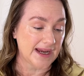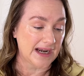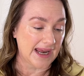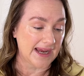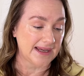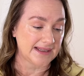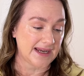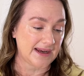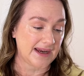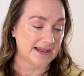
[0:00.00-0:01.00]
Lang
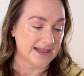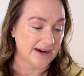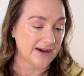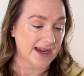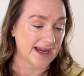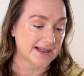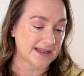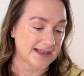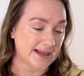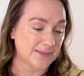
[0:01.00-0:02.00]
interrogates the
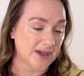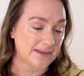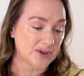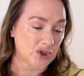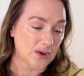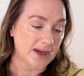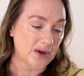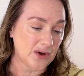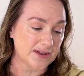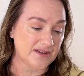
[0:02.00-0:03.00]
sometimes shocking
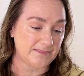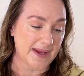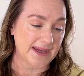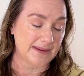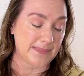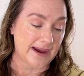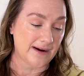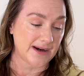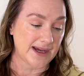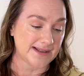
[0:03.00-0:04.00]
cost of making
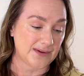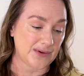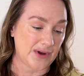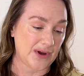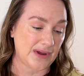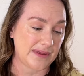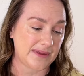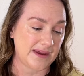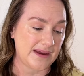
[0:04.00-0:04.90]
paradise on Earth.